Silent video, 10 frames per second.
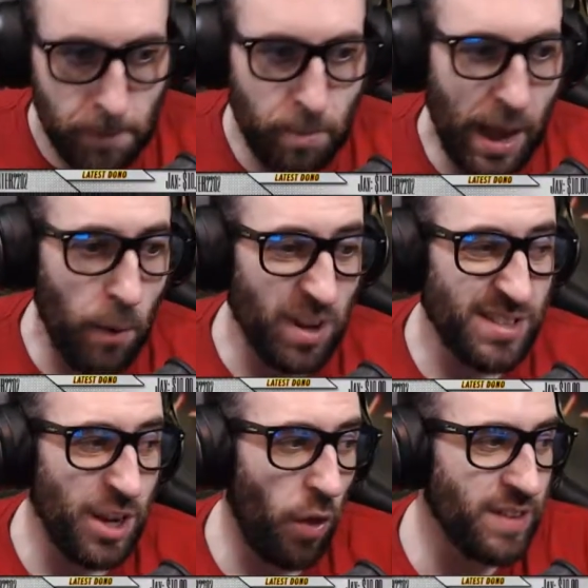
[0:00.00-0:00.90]
I want to
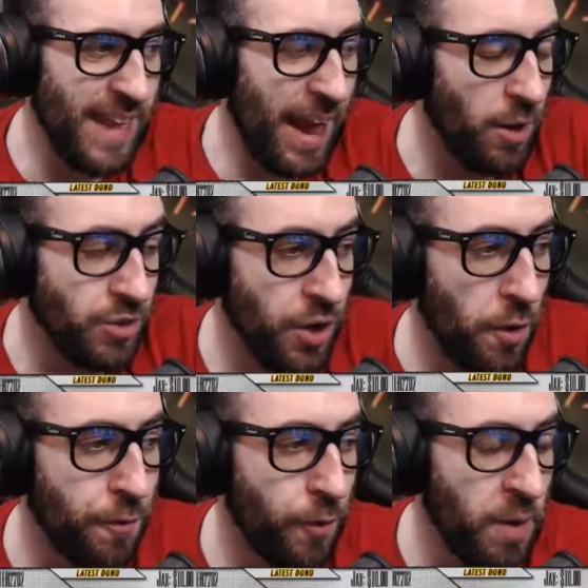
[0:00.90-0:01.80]
see all the towns, you know,
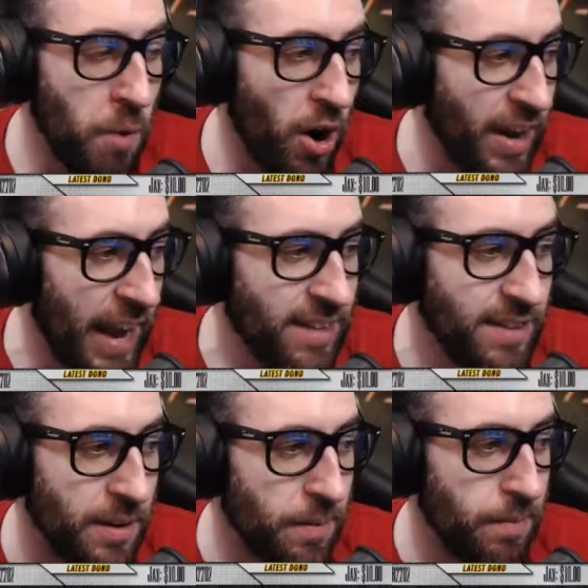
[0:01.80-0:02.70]
Freemark,
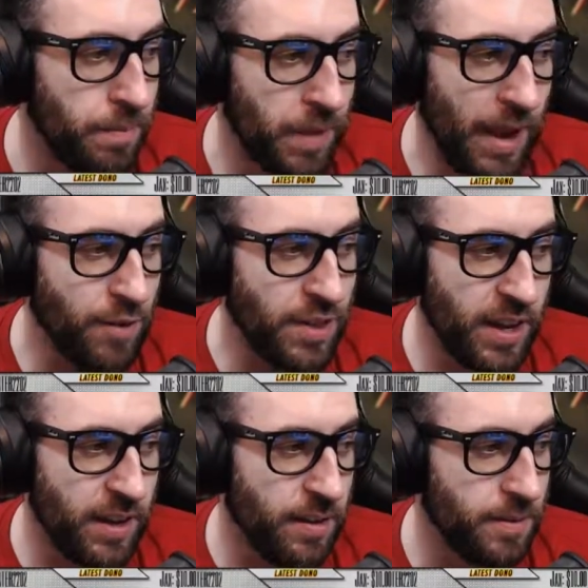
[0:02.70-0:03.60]
Anthem, everything.